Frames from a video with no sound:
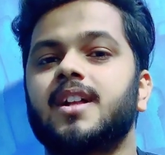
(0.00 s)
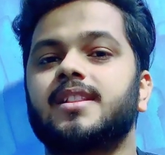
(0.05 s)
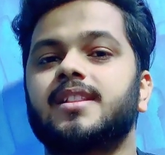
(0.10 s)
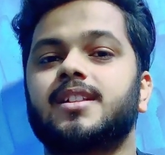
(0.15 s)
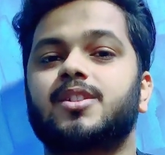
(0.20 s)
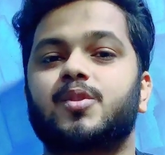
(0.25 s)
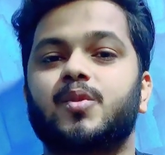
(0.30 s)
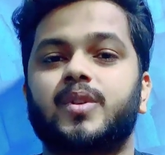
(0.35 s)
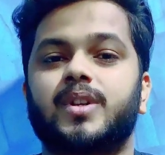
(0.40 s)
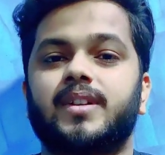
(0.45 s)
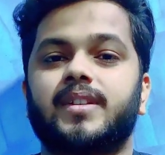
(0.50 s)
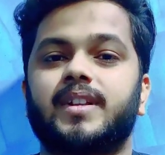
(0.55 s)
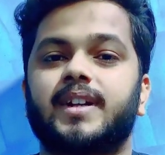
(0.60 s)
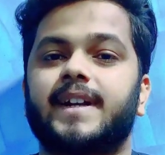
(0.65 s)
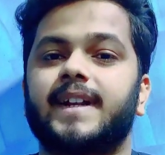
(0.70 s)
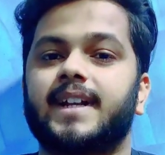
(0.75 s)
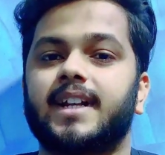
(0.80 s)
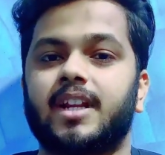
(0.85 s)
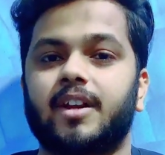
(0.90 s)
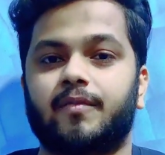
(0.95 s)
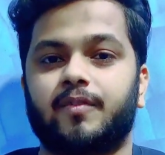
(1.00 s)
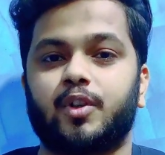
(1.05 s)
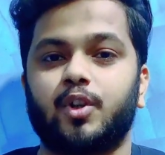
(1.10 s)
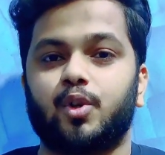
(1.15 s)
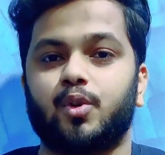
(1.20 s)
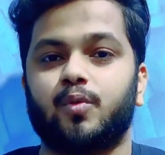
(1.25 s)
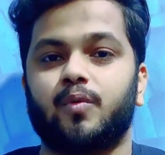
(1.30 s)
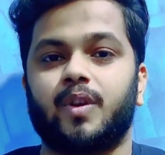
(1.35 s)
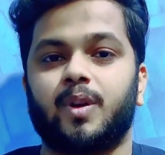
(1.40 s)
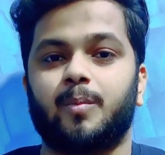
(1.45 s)
the student sitting left to
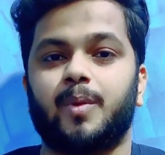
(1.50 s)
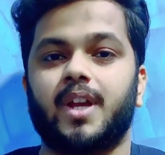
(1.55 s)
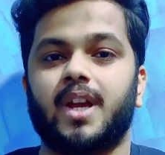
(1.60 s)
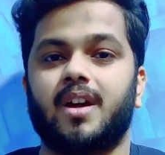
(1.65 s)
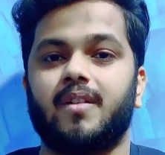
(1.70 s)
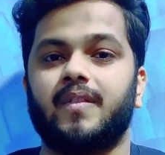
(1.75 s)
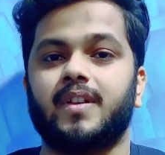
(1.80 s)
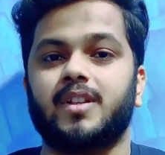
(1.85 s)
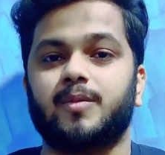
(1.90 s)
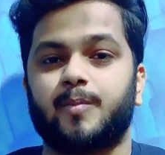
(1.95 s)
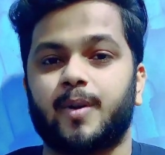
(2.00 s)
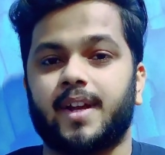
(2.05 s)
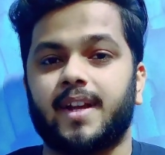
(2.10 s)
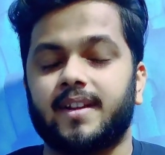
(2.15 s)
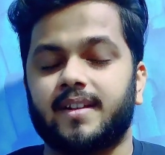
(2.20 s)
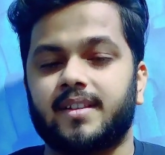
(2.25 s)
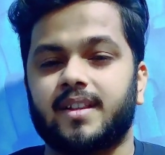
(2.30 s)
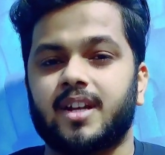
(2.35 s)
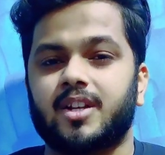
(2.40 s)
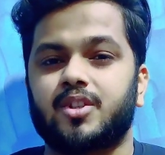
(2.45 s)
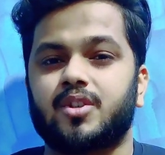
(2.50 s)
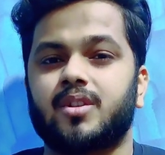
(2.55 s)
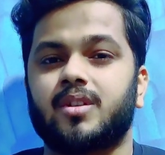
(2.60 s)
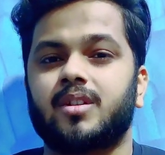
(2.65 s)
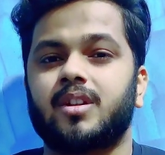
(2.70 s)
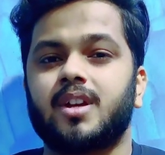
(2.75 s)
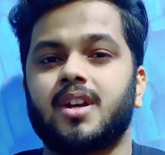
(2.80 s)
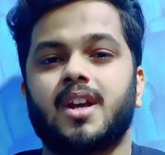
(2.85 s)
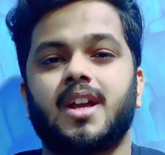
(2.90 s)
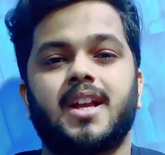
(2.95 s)
you will be having speaking
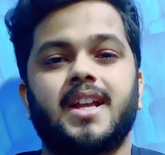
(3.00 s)
section.